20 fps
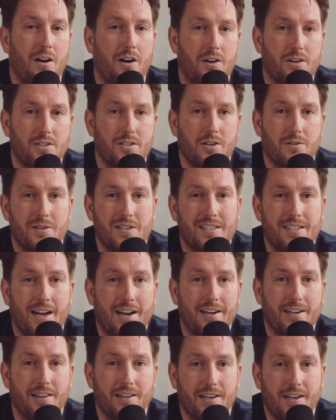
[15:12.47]
Also,
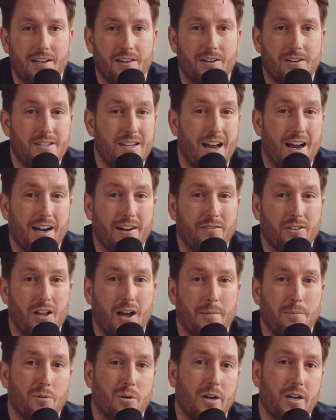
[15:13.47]
aesthetically, it looks a heck of a
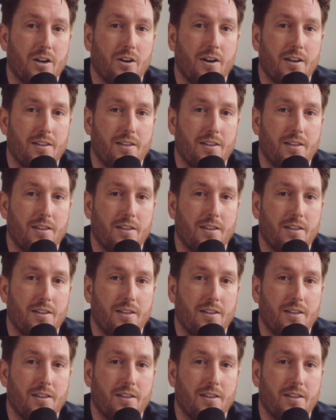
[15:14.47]
lot prettier,